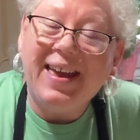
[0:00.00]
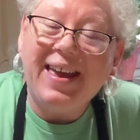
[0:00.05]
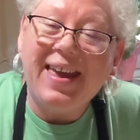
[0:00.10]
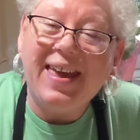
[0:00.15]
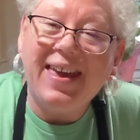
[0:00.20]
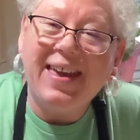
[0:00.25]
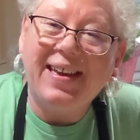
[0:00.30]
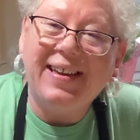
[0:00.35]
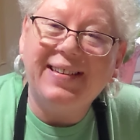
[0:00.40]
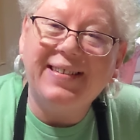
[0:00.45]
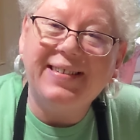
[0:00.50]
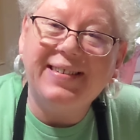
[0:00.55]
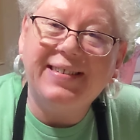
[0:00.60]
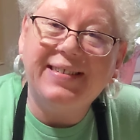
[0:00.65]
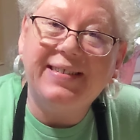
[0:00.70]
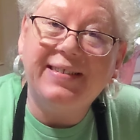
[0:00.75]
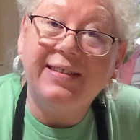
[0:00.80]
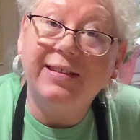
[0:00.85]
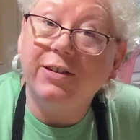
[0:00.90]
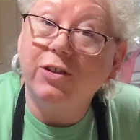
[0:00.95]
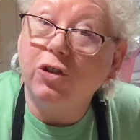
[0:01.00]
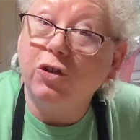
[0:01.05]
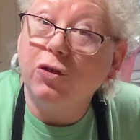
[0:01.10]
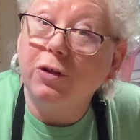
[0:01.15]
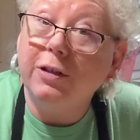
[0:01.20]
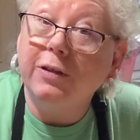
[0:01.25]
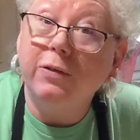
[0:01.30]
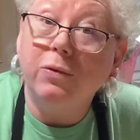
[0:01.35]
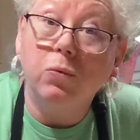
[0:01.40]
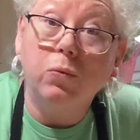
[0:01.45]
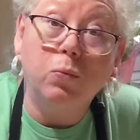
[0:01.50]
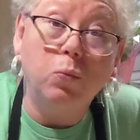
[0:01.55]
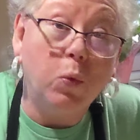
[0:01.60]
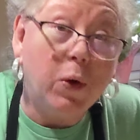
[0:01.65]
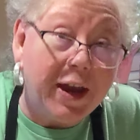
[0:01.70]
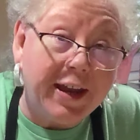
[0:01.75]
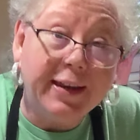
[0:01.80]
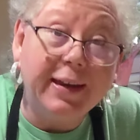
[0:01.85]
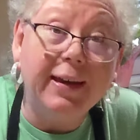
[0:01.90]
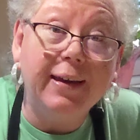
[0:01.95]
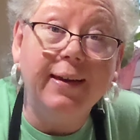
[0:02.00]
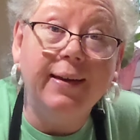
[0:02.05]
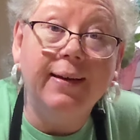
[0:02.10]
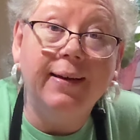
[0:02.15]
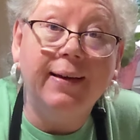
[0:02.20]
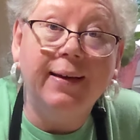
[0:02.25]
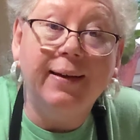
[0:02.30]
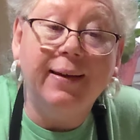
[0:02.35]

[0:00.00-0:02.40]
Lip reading: and dinner is ready.